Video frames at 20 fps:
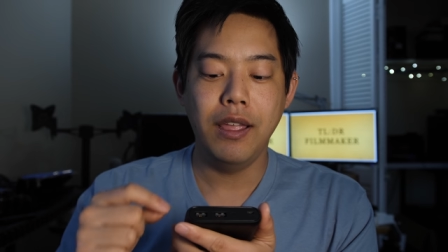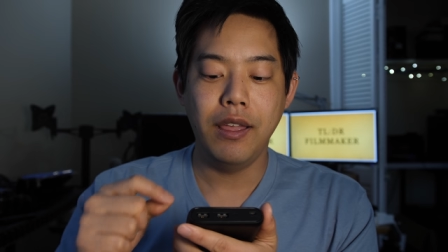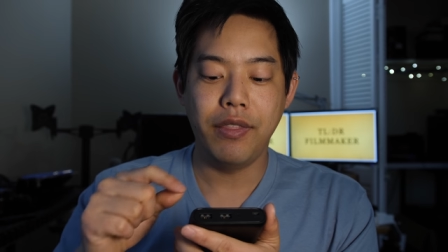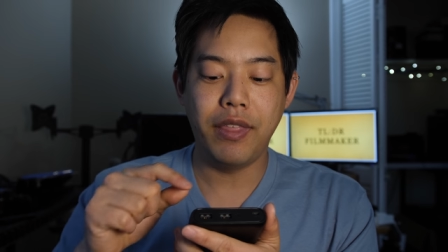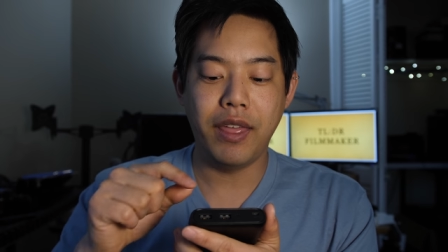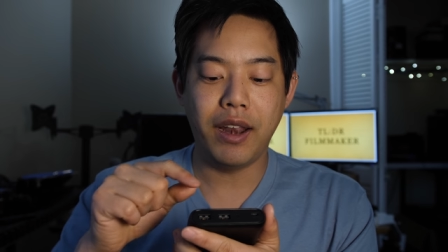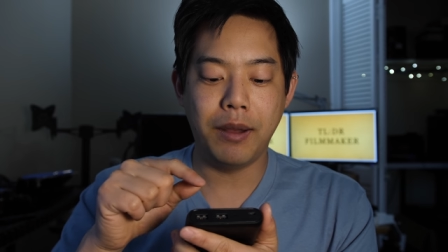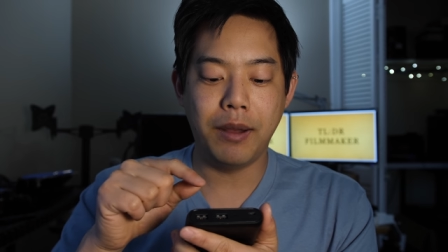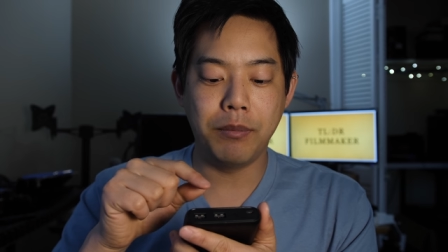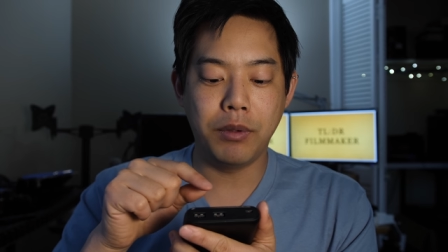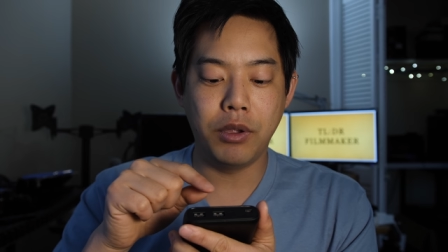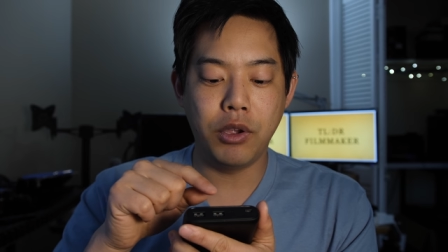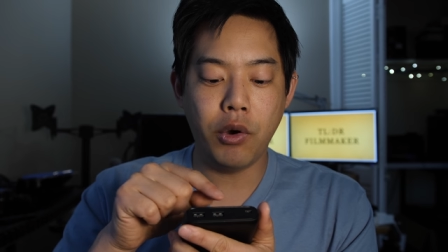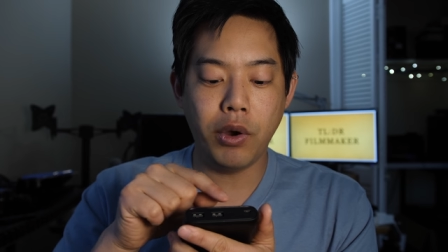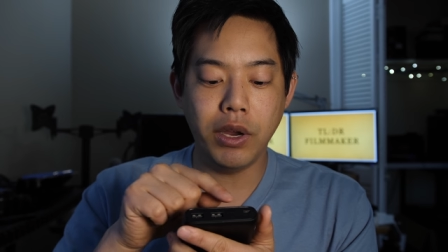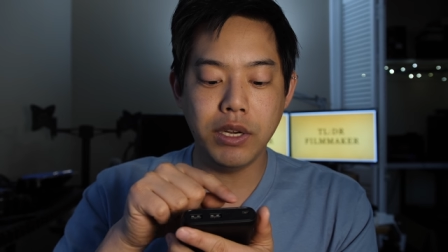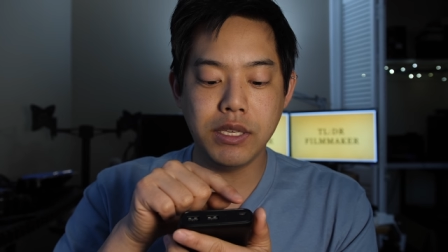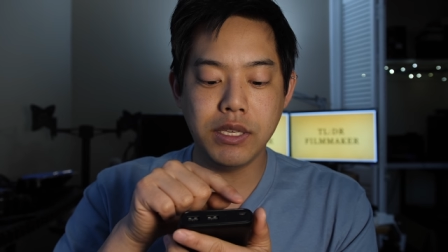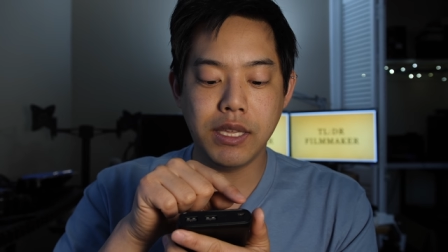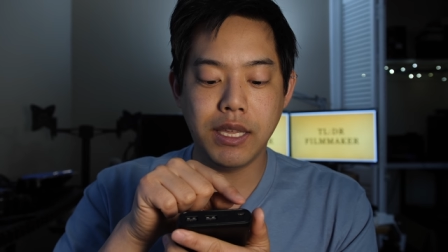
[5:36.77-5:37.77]
then I'm
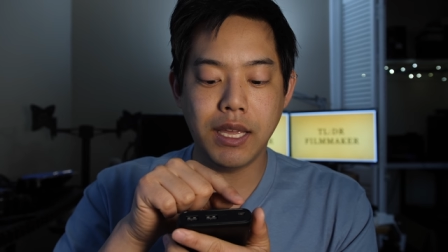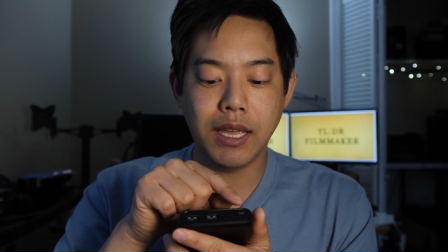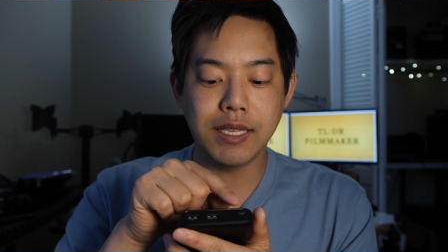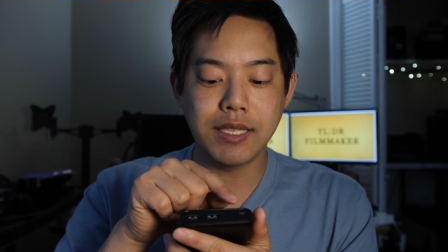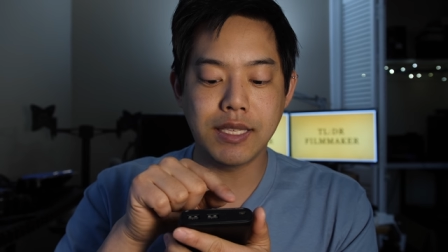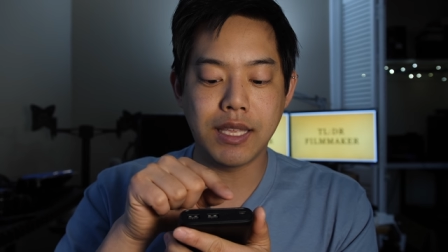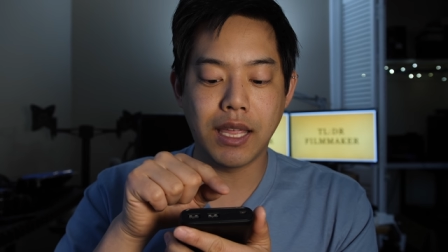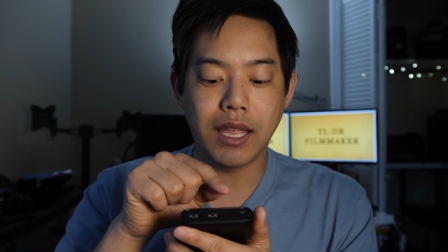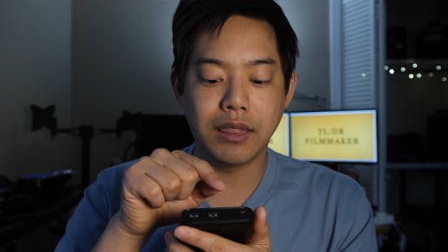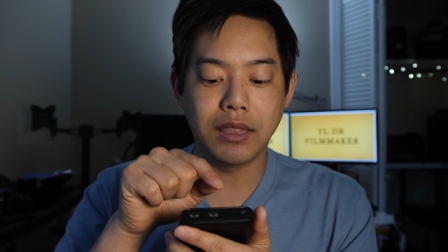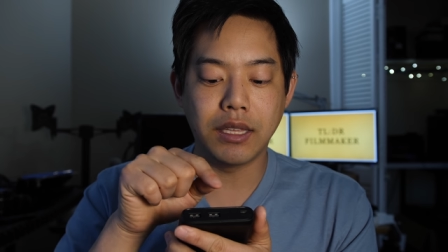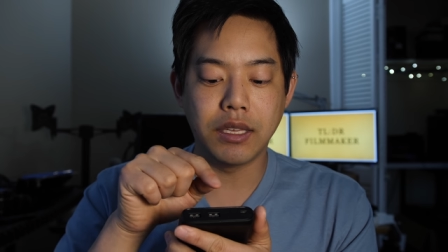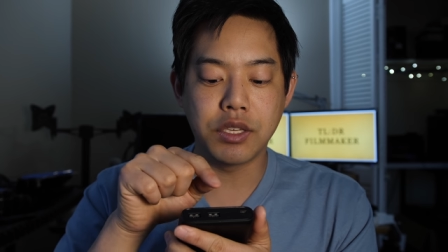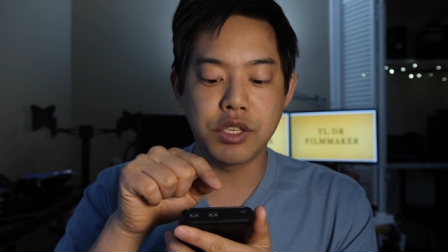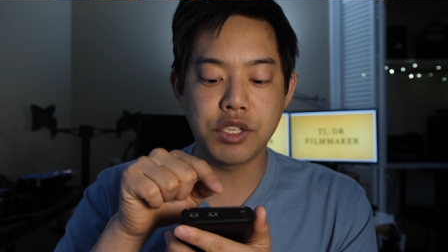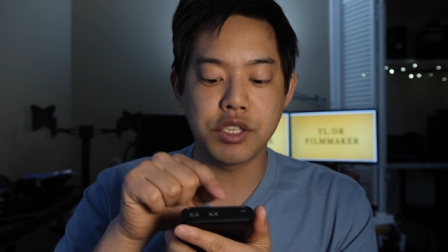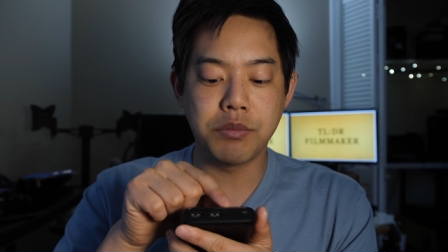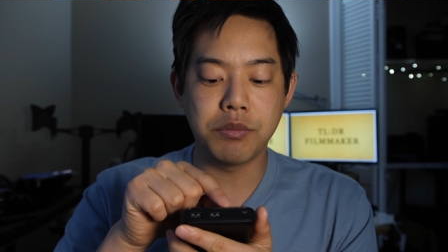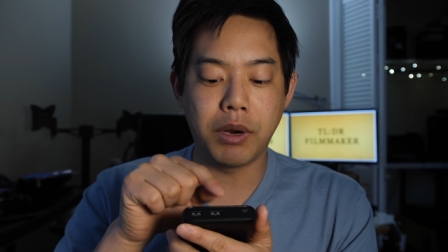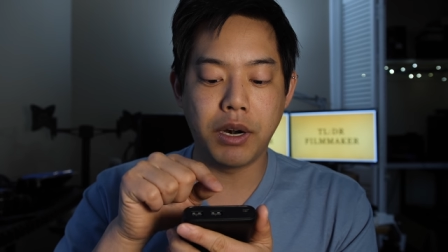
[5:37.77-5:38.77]
going to guess that the
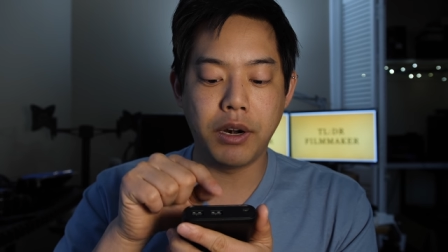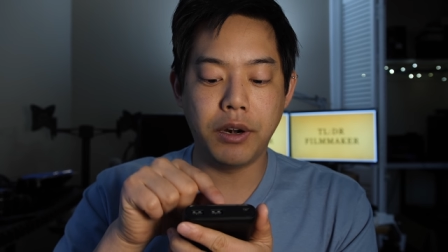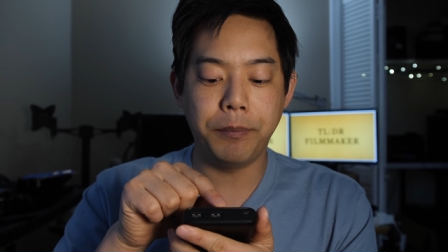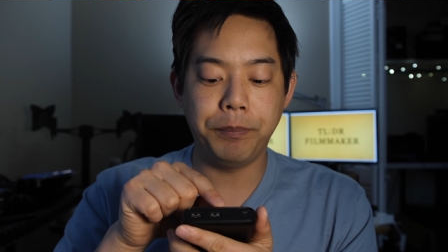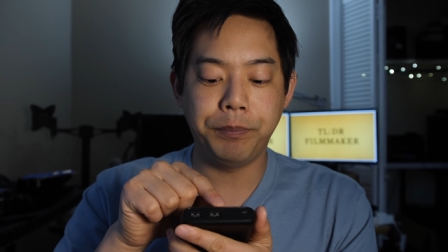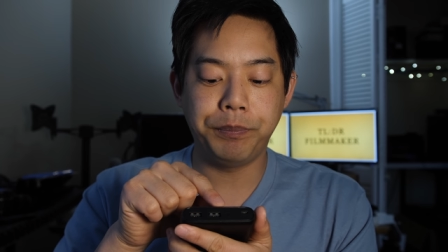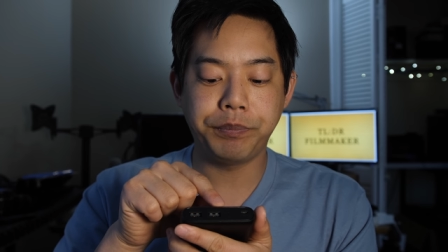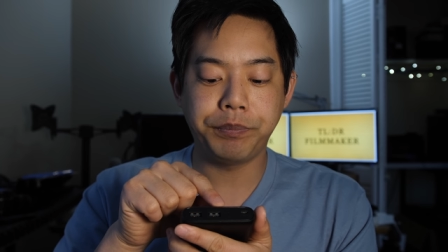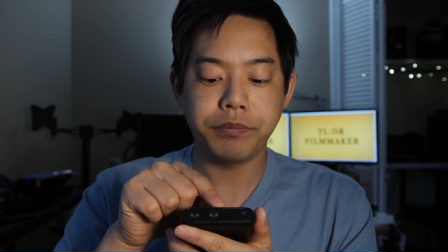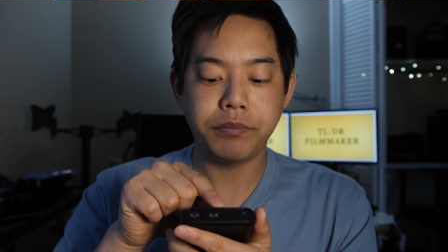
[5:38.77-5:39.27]
smart